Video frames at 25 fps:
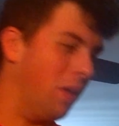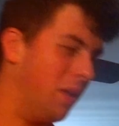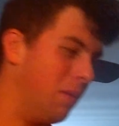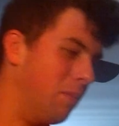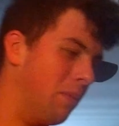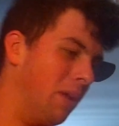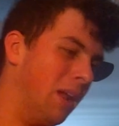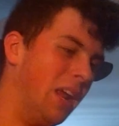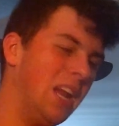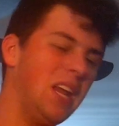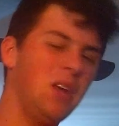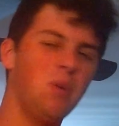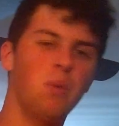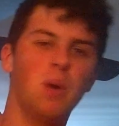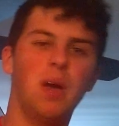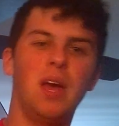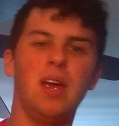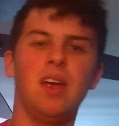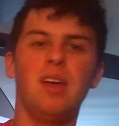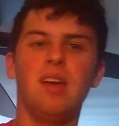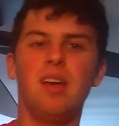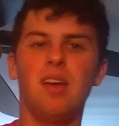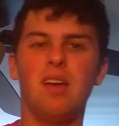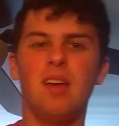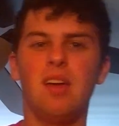But, but
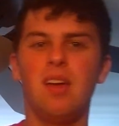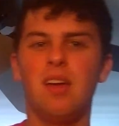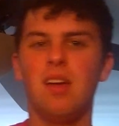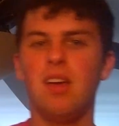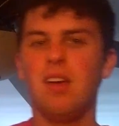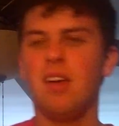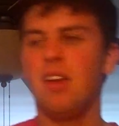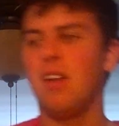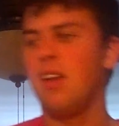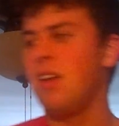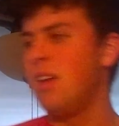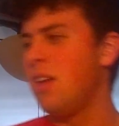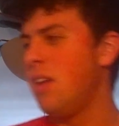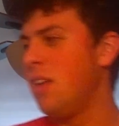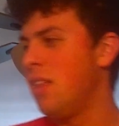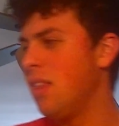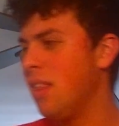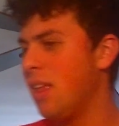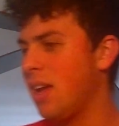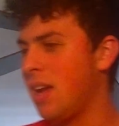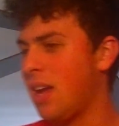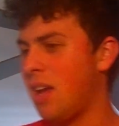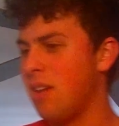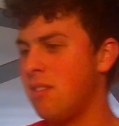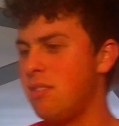anyway
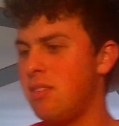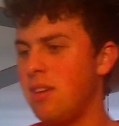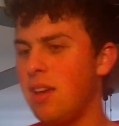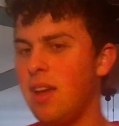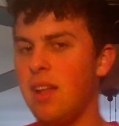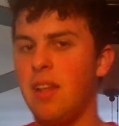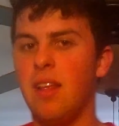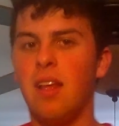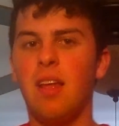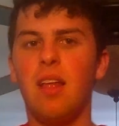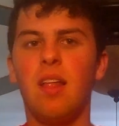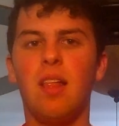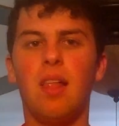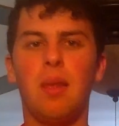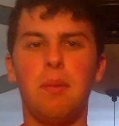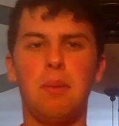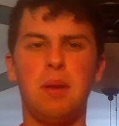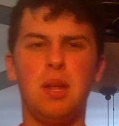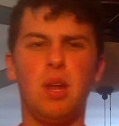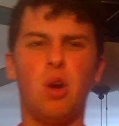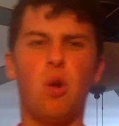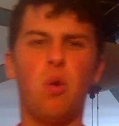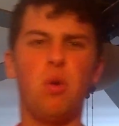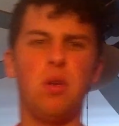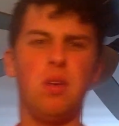like I said, let
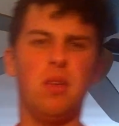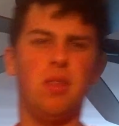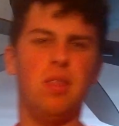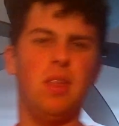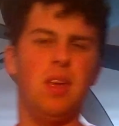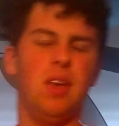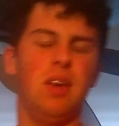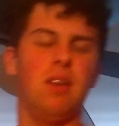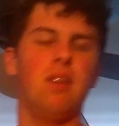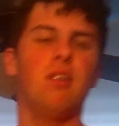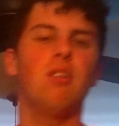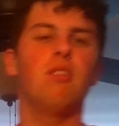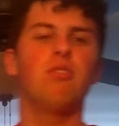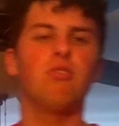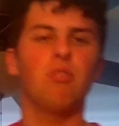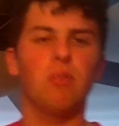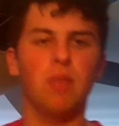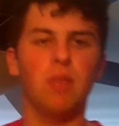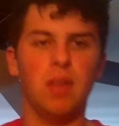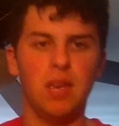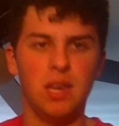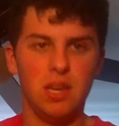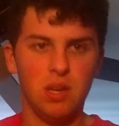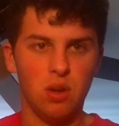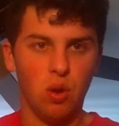me know what you think.
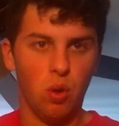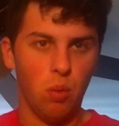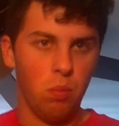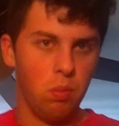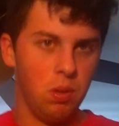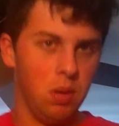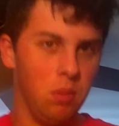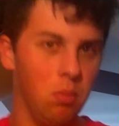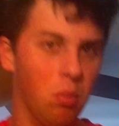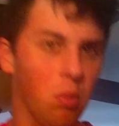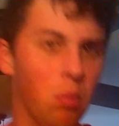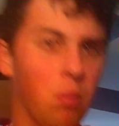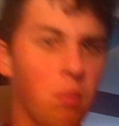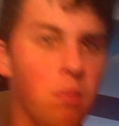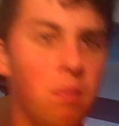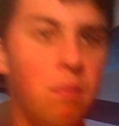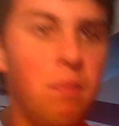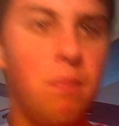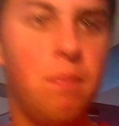So there you go, people.